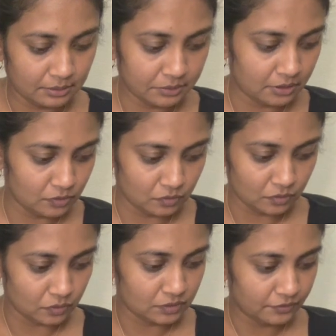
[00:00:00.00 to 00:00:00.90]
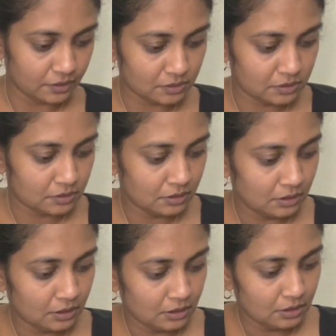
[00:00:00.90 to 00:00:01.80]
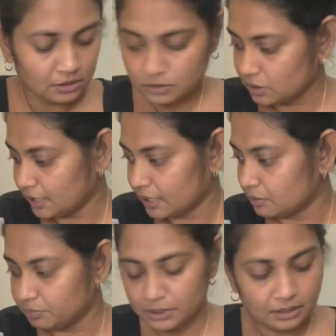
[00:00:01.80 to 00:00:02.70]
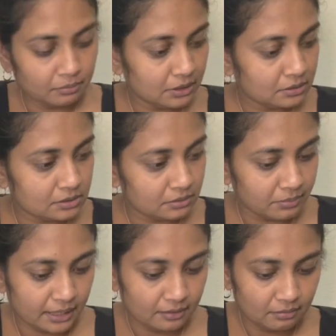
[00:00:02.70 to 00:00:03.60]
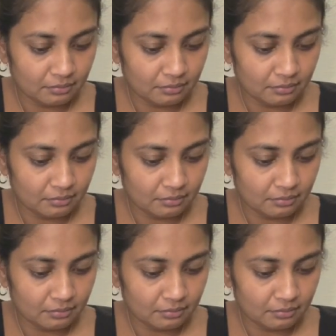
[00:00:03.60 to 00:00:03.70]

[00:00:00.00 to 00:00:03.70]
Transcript: I'm gonna do those first so that I can put them into my